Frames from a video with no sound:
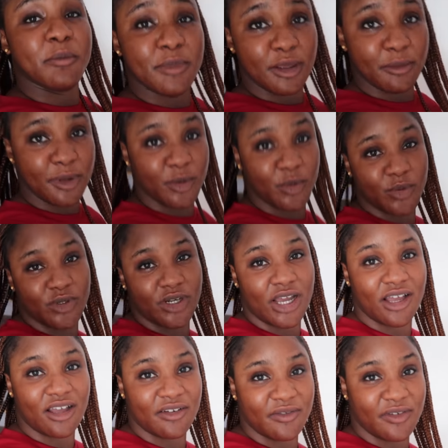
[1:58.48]
Maybe you would
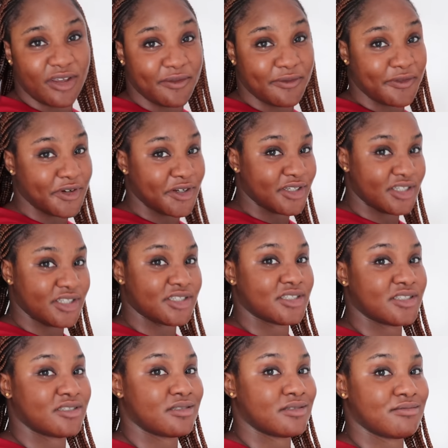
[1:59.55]
have a furnished,
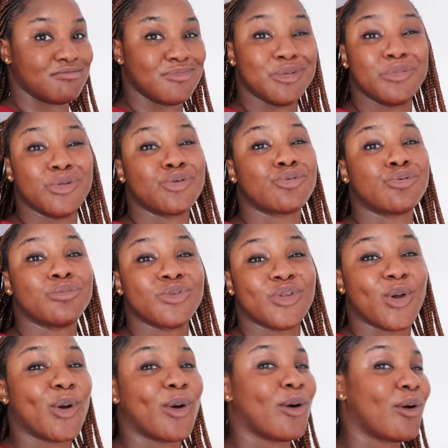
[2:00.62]
maybe room
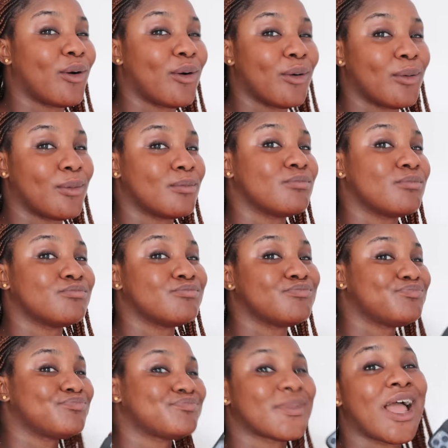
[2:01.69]
tour,
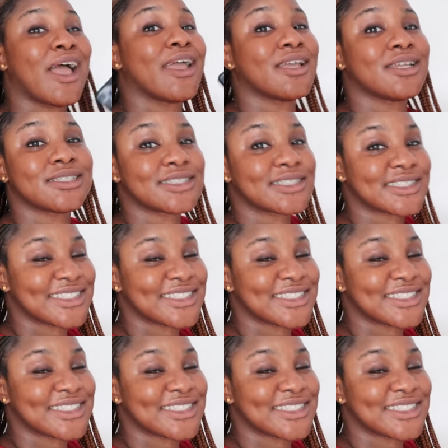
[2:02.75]
highest.